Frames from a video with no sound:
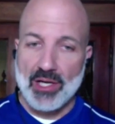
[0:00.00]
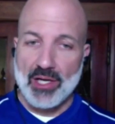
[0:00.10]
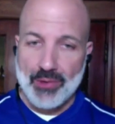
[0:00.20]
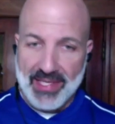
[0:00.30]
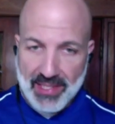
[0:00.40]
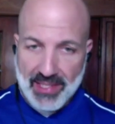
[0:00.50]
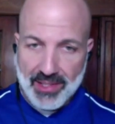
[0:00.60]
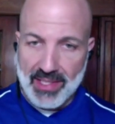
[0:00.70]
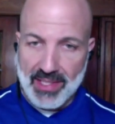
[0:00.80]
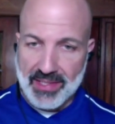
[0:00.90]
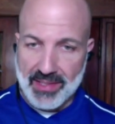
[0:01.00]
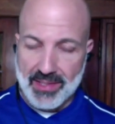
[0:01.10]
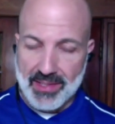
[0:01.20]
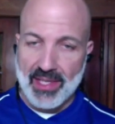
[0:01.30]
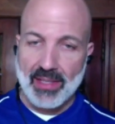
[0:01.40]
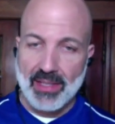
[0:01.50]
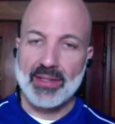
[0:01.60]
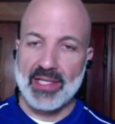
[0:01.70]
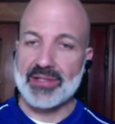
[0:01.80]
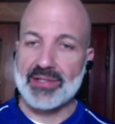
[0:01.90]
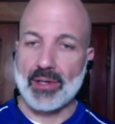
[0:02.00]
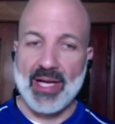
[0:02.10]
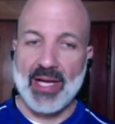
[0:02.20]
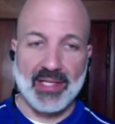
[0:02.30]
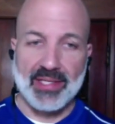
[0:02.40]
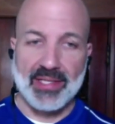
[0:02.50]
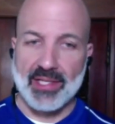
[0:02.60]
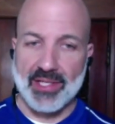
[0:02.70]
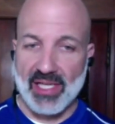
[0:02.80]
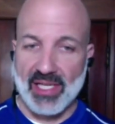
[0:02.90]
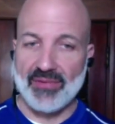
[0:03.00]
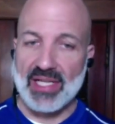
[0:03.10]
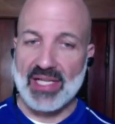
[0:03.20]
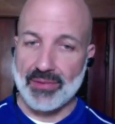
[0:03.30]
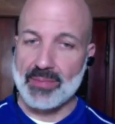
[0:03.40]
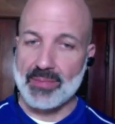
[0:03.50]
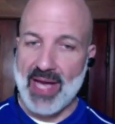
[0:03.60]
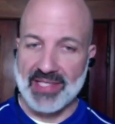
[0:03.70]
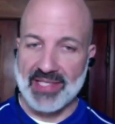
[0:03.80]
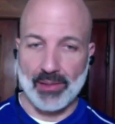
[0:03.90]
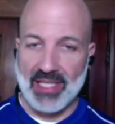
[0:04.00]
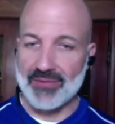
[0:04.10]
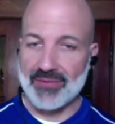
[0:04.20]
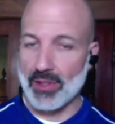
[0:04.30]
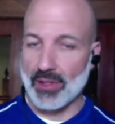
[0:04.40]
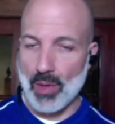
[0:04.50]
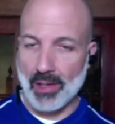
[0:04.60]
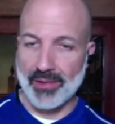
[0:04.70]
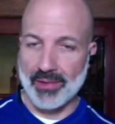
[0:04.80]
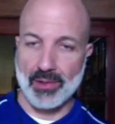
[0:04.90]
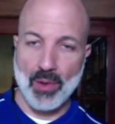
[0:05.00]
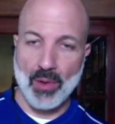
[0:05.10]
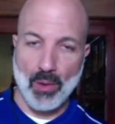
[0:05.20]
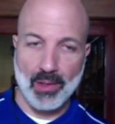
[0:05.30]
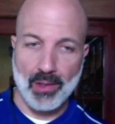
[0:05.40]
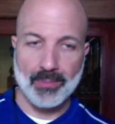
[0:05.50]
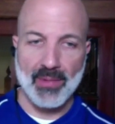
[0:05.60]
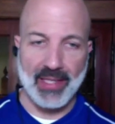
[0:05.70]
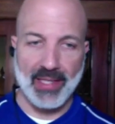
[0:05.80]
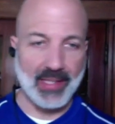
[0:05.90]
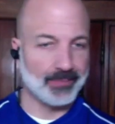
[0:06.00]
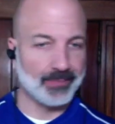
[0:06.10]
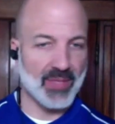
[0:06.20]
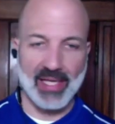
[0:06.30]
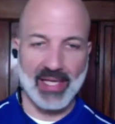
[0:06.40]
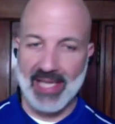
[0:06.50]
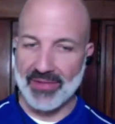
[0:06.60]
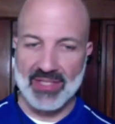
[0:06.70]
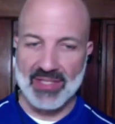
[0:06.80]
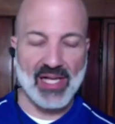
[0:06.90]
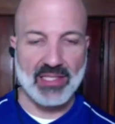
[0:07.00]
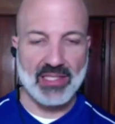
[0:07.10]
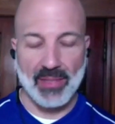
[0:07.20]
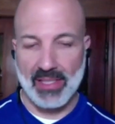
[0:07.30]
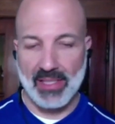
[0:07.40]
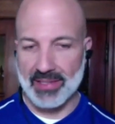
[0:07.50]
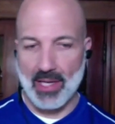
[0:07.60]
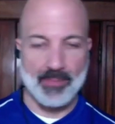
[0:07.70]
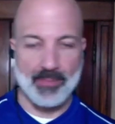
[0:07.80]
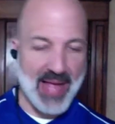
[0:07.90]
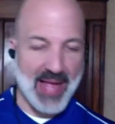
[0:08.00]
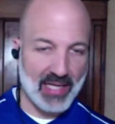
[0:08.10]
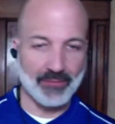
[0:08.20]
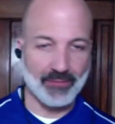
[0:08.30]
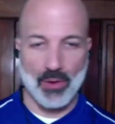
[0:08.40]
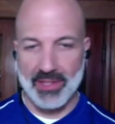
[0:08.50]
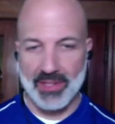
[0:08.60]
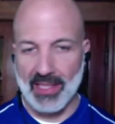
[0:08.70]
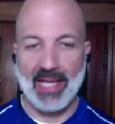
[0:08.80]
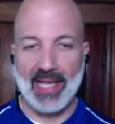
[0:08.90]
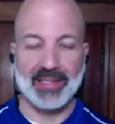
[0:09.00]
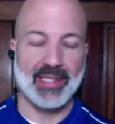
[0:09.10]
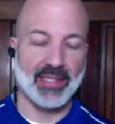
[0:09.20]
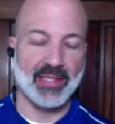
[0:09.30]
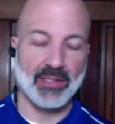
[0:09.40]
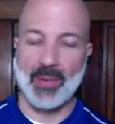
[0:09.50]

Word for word: With the March transition to distance learning, the district made a decision to give all students passing grades for their work in third quarter. Um, again, this flexibility has gone back and forth a lot.